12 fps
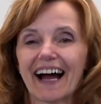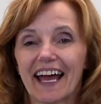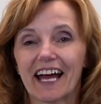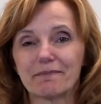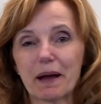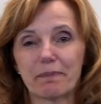I
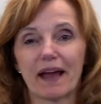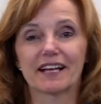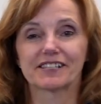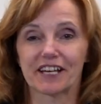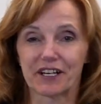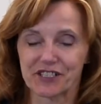have my
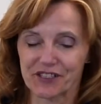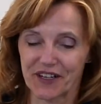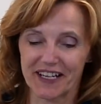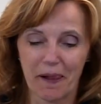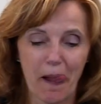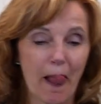pants on
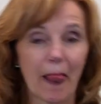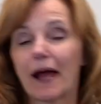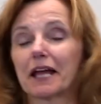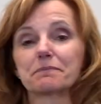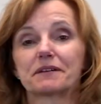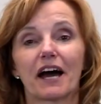straight.
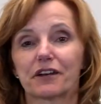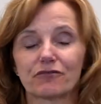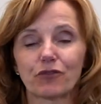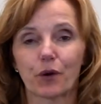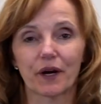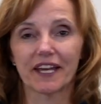I am not a
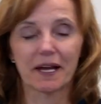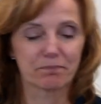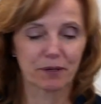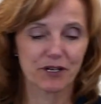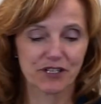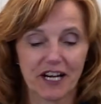4 a.m.
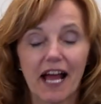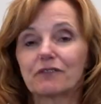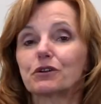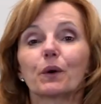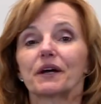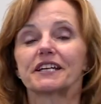person. I have
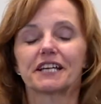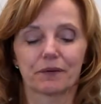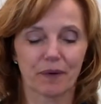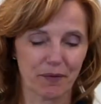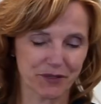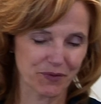no idea
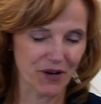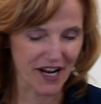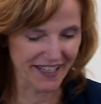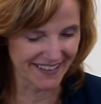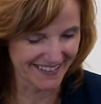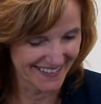what was
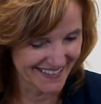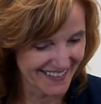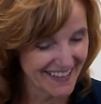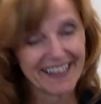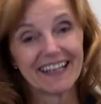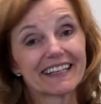wrong.
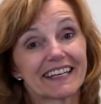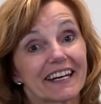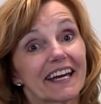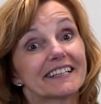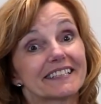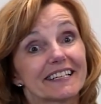Yet
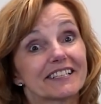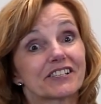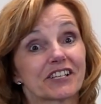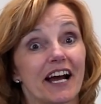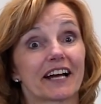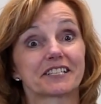I did
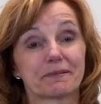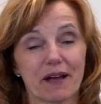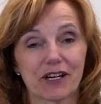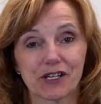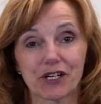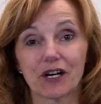check to
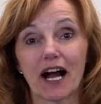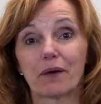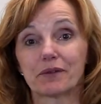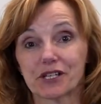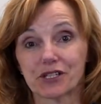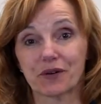make sure I
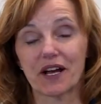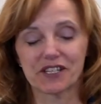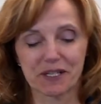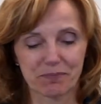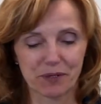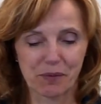was
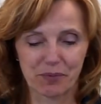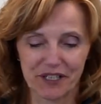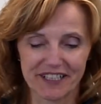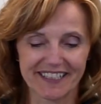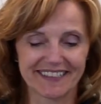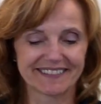dressed
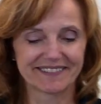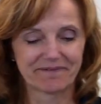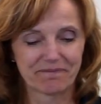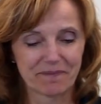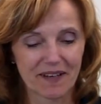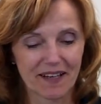appropriately.
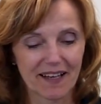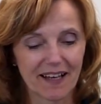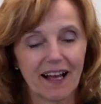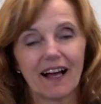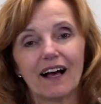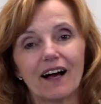
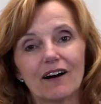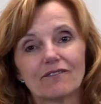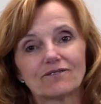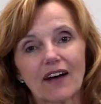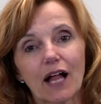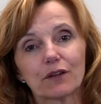
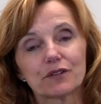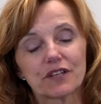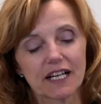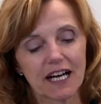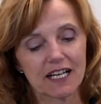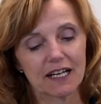Follow the
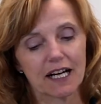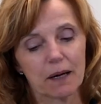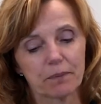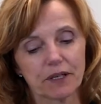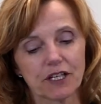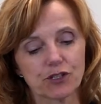
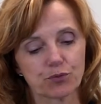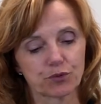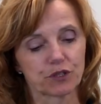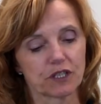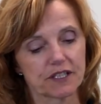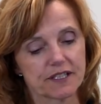company's
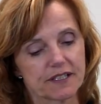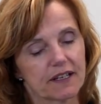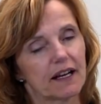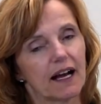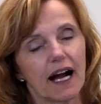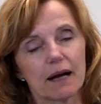rules.
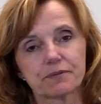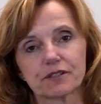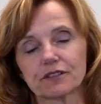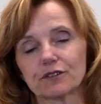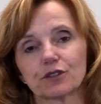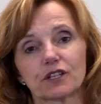
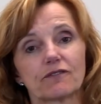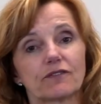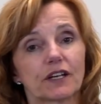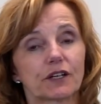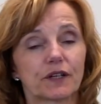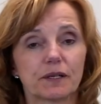Absolutely,
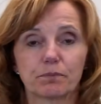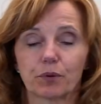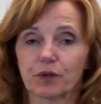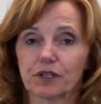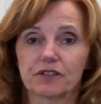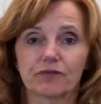very
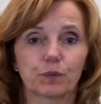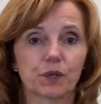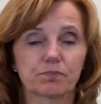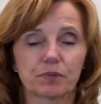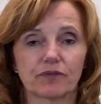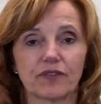important
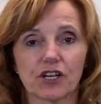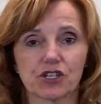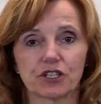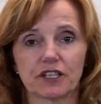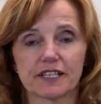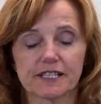with
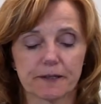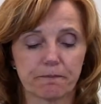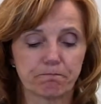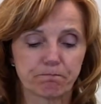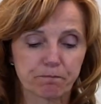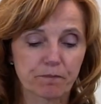professionalism.